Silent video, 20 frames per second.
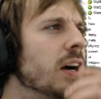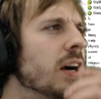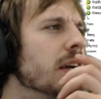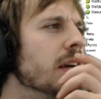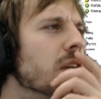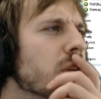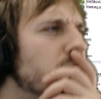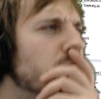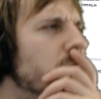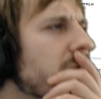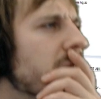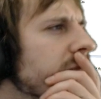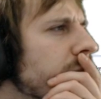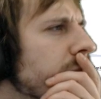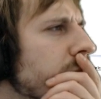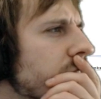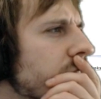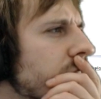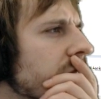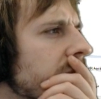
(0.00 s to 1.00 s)
you know what, let
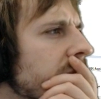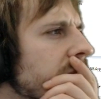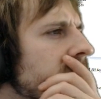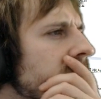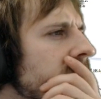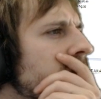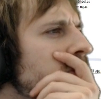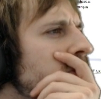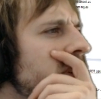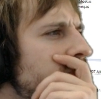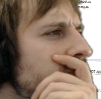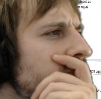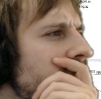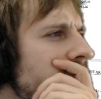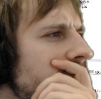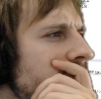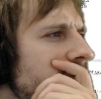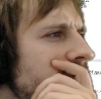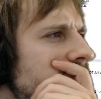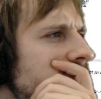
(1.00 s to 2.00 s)
me check.
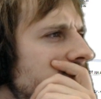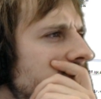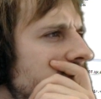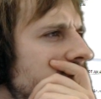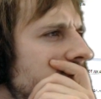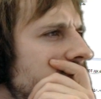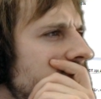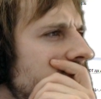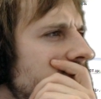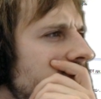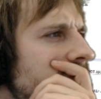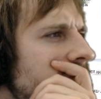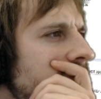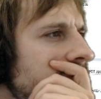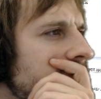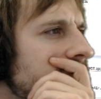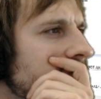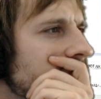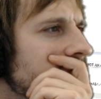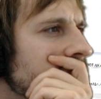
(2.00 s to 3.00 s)
Preference,
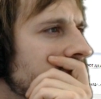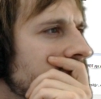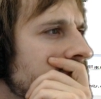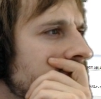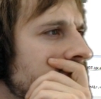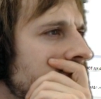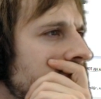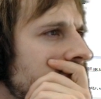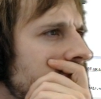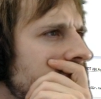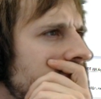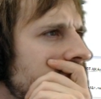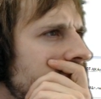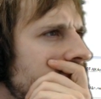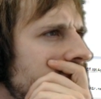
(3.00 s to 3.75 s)
editor,